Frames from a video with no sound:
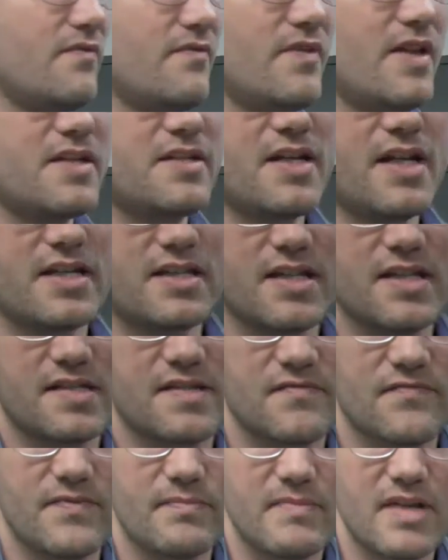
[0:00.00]
take
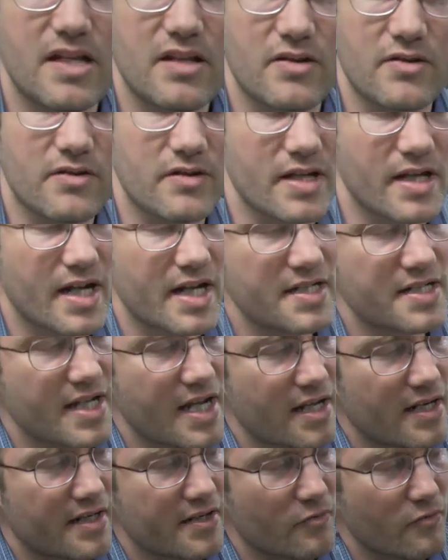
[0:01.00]
this meter and I
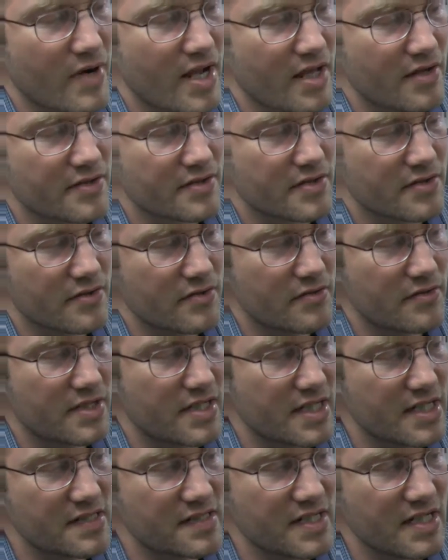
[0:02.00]
dial it around to
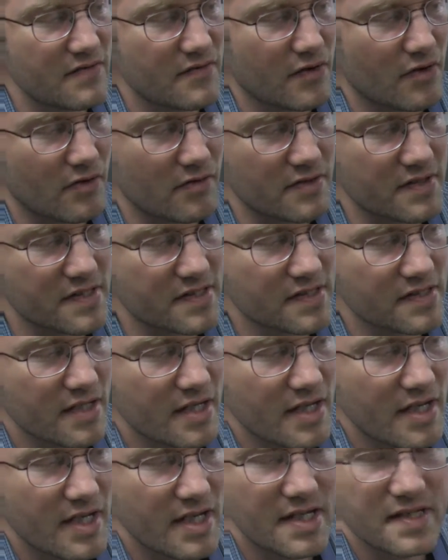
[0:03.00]
DC volts.
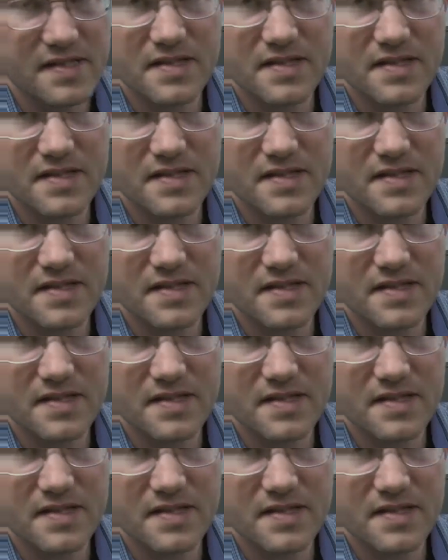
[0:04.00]
It's